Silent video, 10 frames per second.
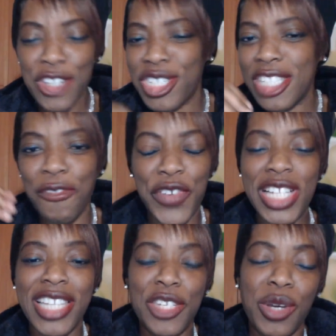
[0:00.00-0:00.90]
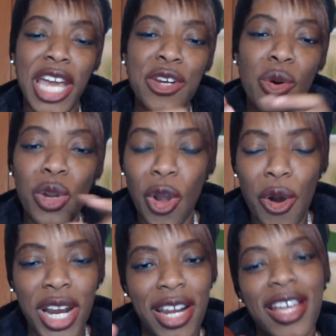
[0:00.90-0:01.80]
and you just feel that you can no
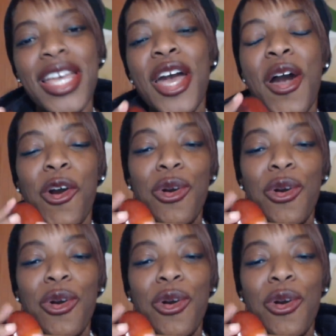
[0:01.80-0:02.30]
longer